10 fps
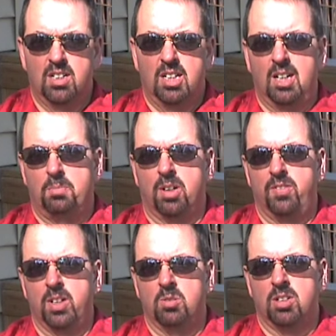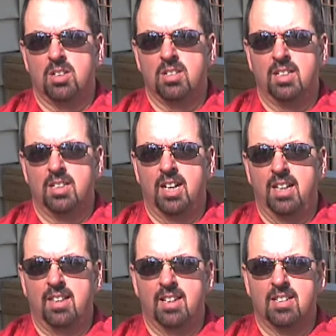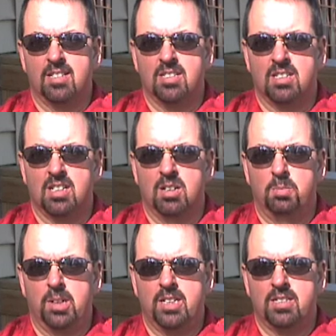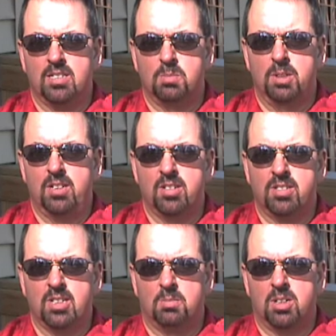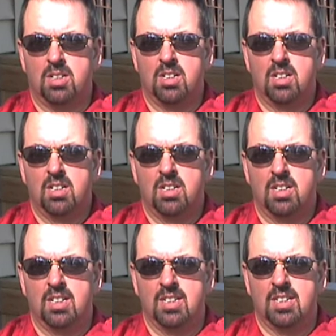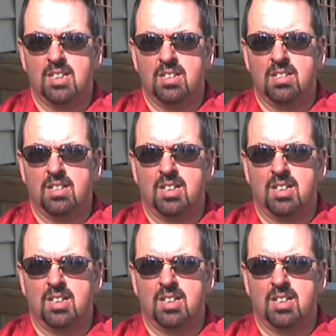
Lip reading: in a perfect world, I think this is a good place to spend your summer, and then